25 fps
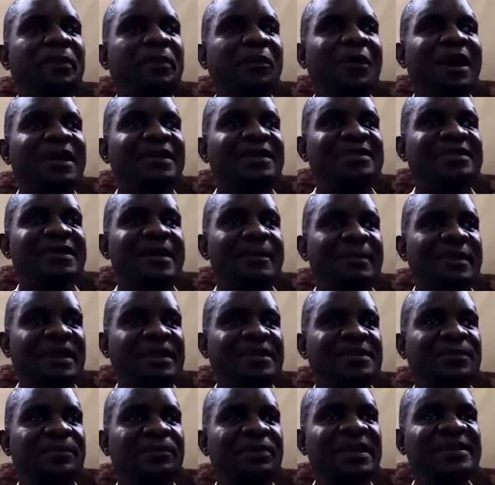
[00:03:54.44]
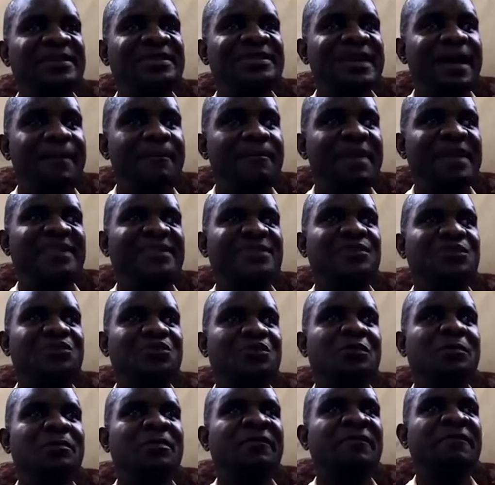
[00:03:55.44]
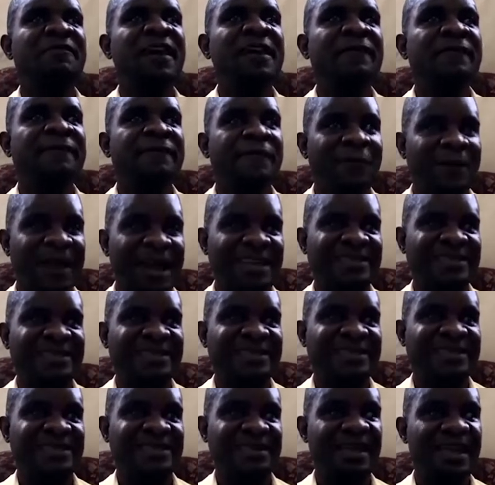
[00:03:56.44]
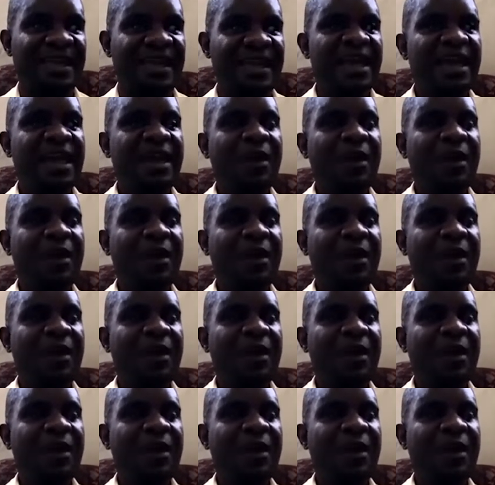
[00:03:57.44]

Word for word: people with disability. Please, Zambians, you should be very focused.